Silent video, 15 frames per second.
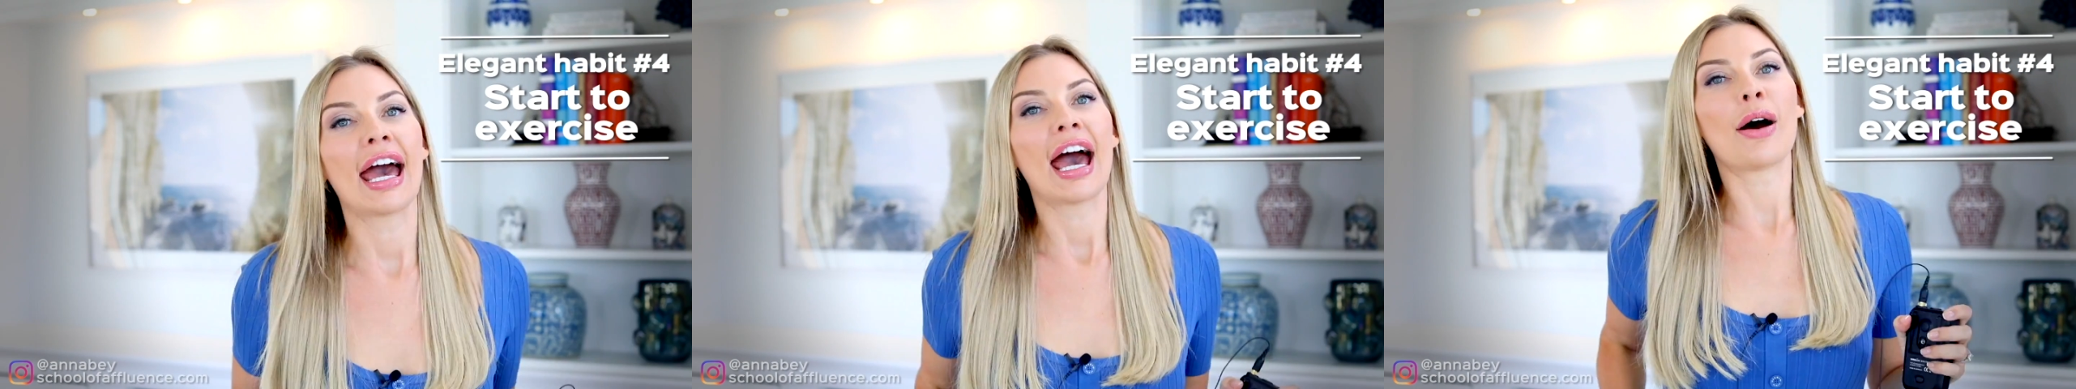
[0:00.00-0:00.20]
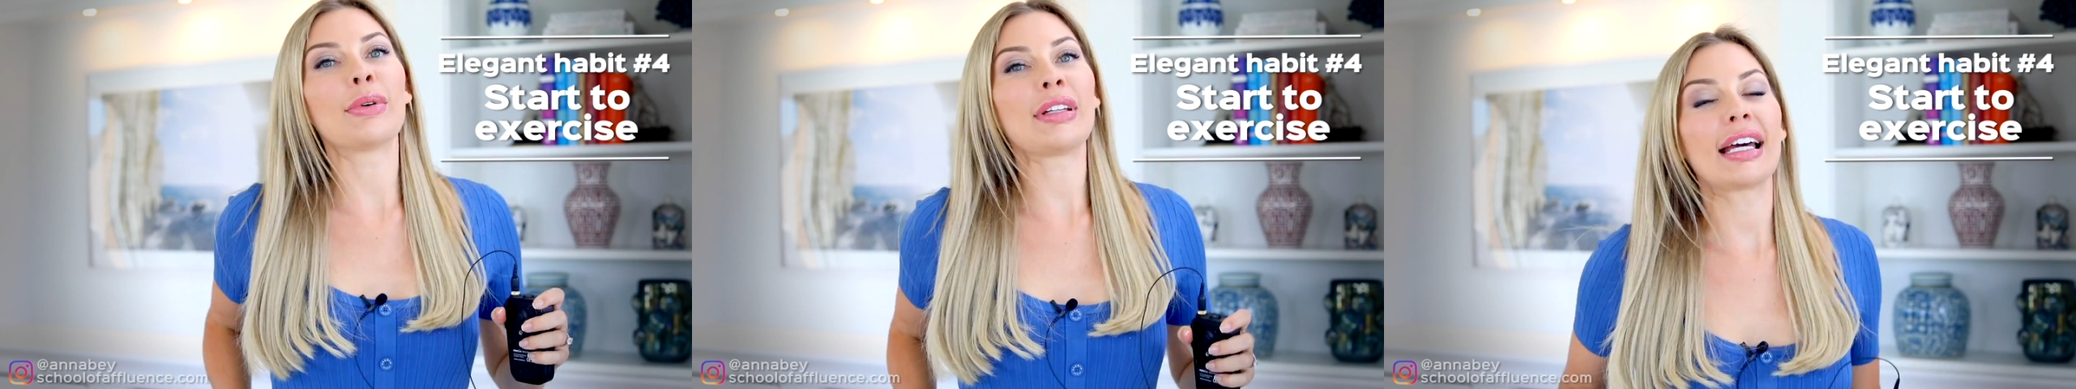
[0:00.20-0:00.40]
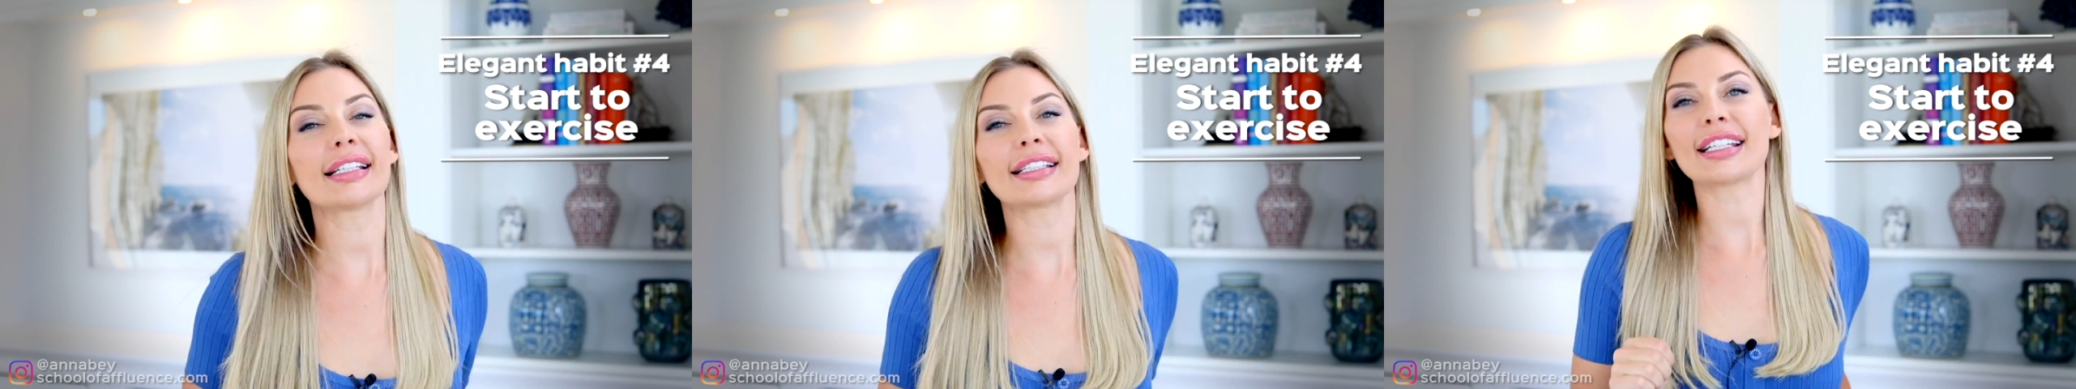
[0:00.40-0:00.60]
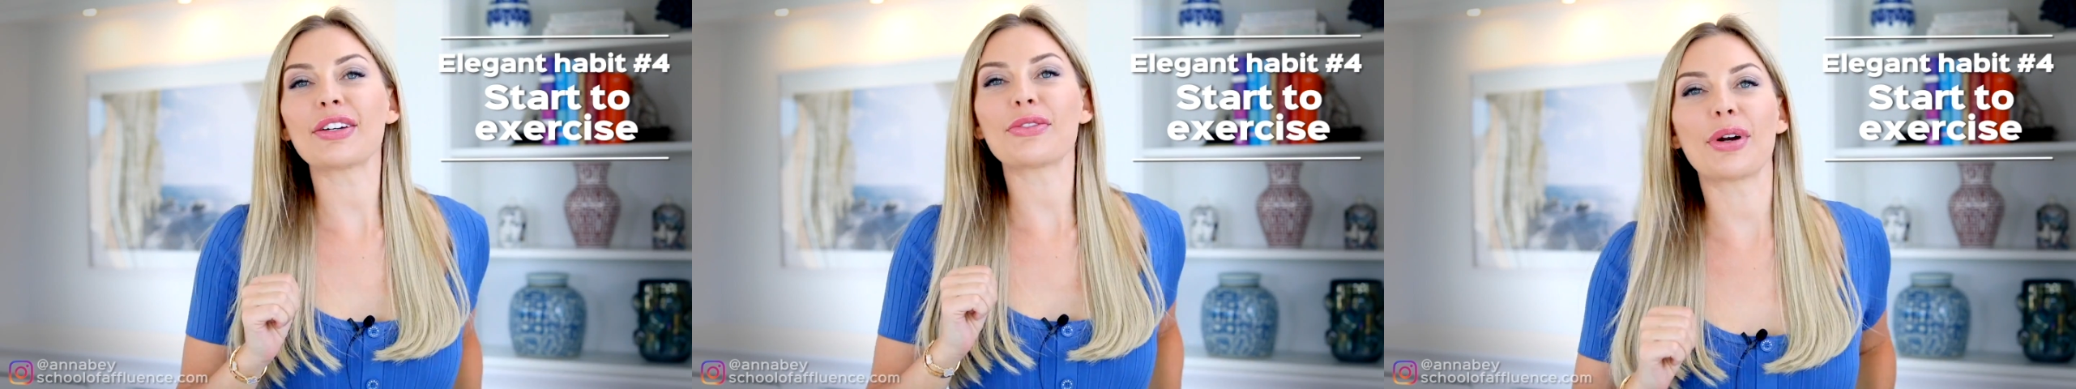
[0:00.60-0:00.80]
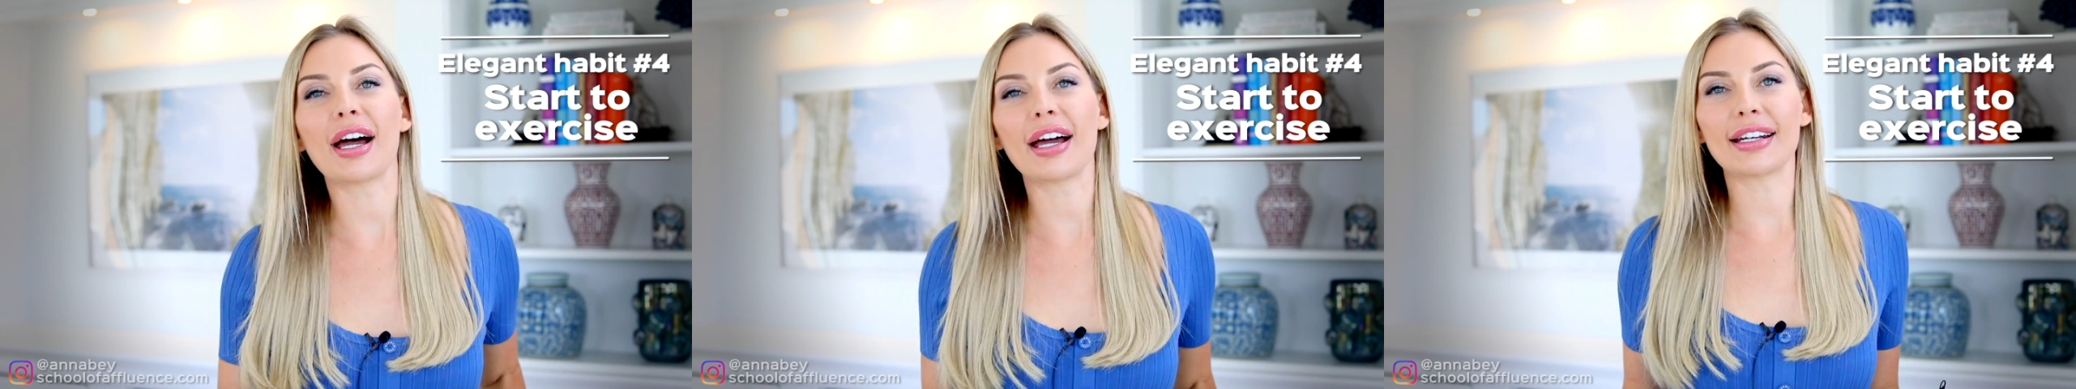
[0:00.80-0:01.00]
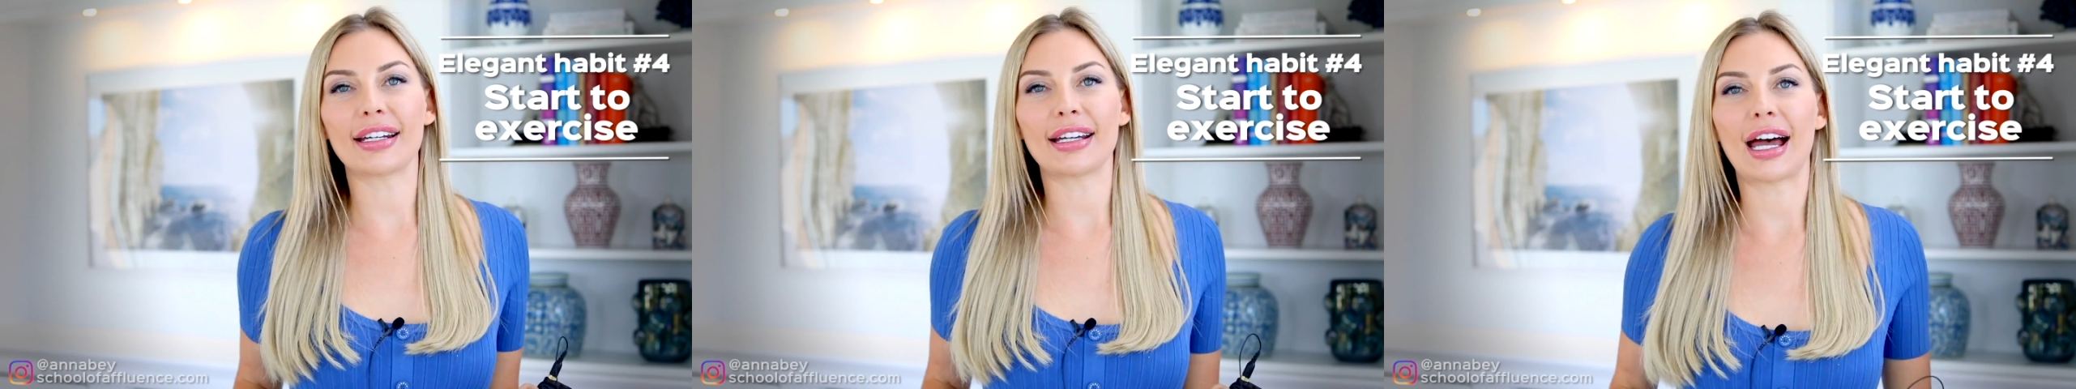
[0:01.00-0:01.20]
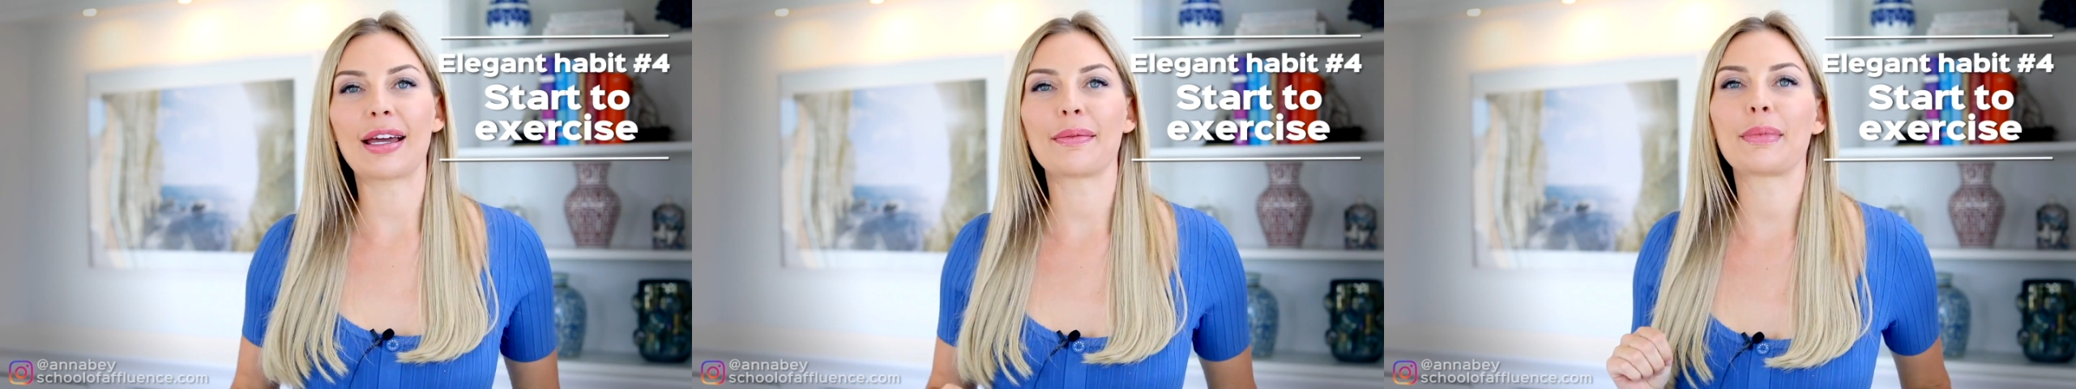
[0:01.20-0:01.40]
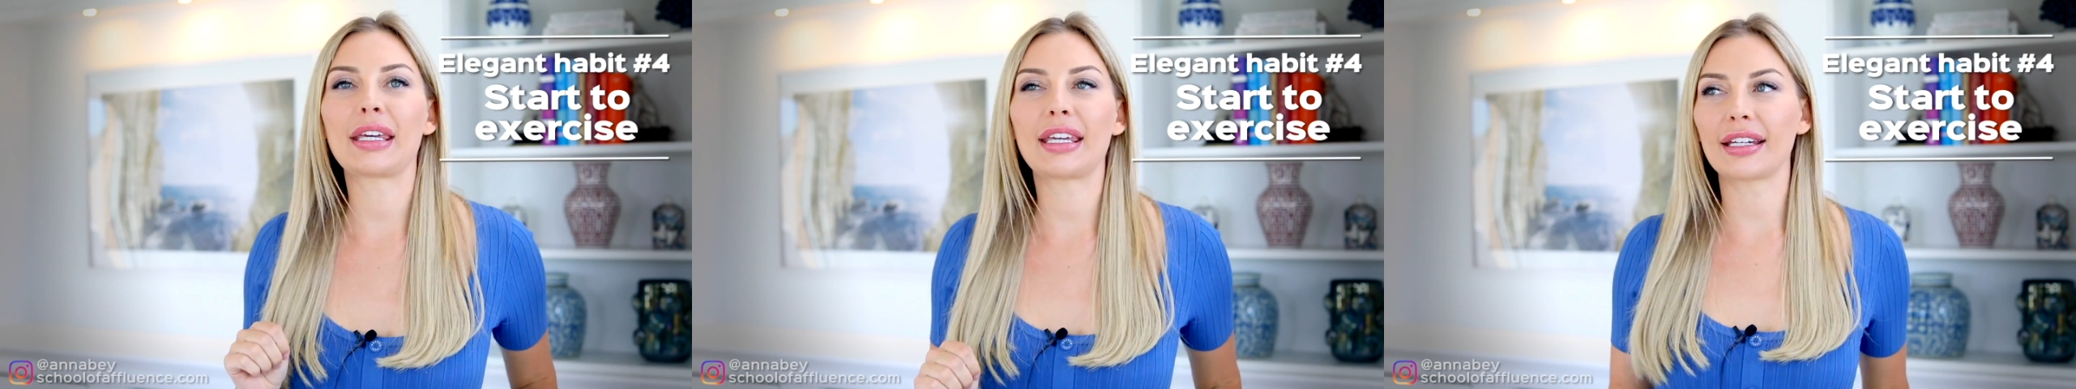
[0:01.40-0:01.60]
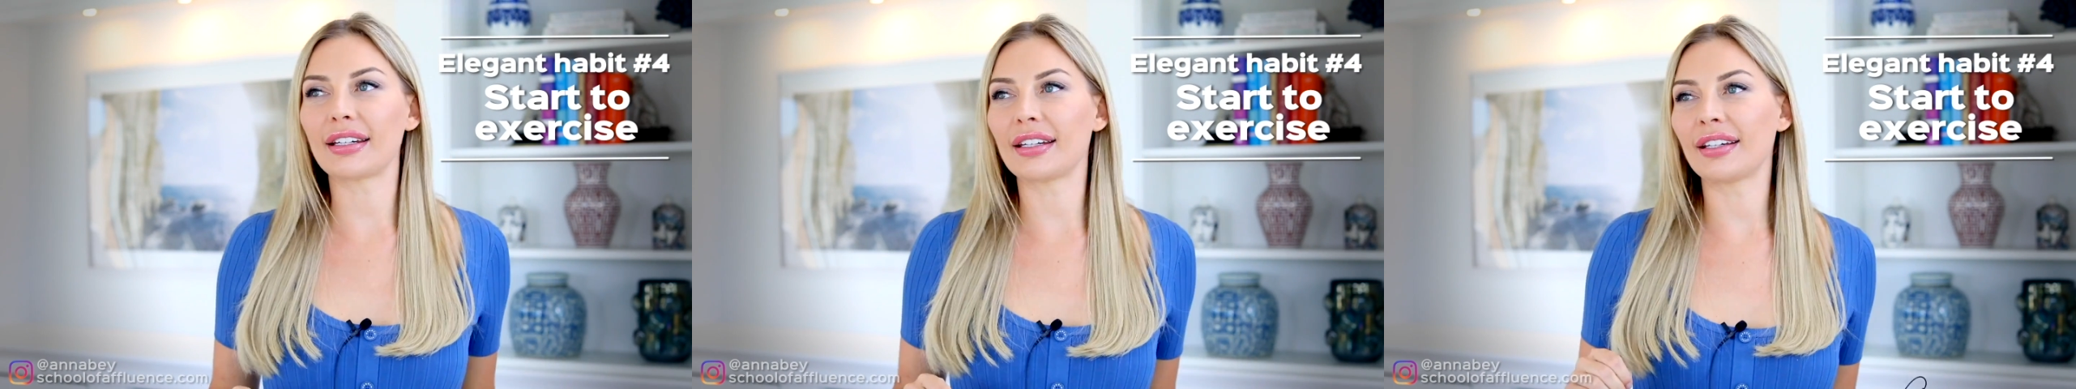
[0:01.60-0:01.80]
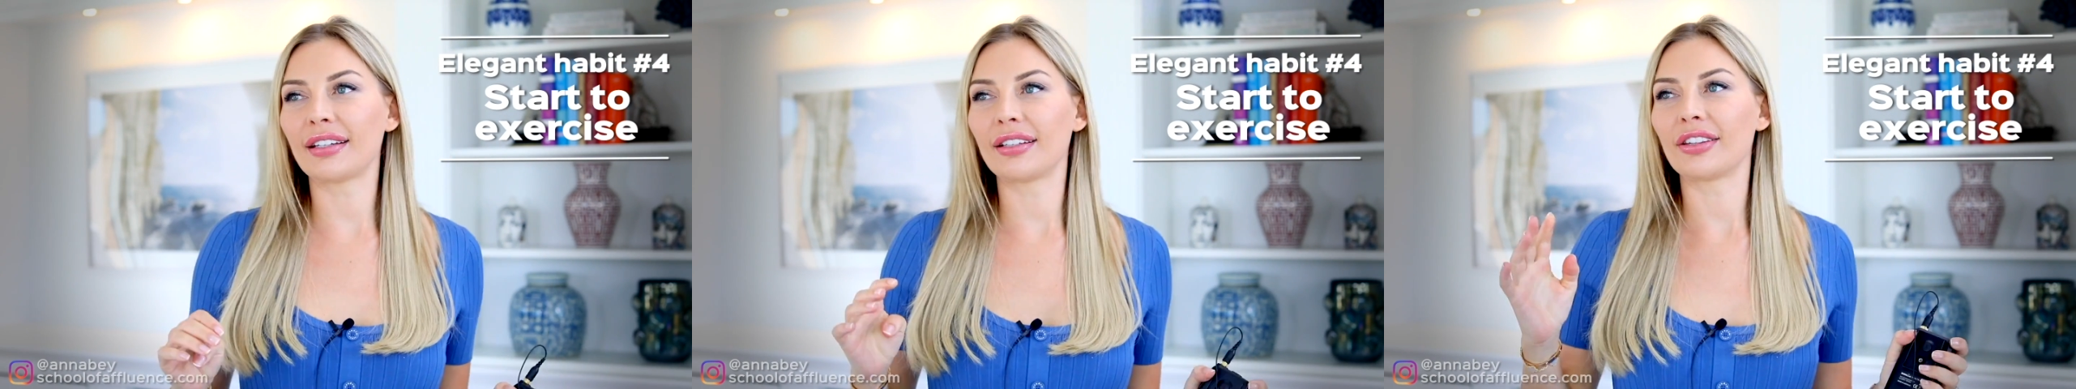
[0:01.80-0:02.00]
And when I say run, I
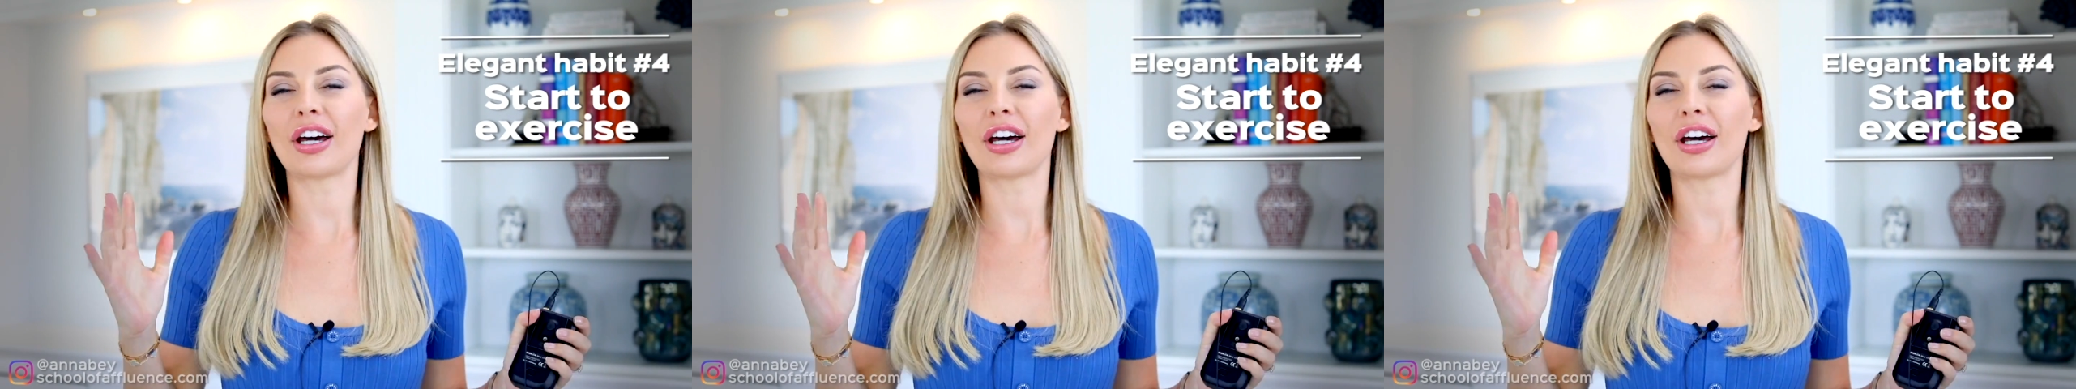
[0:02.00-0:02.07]
mean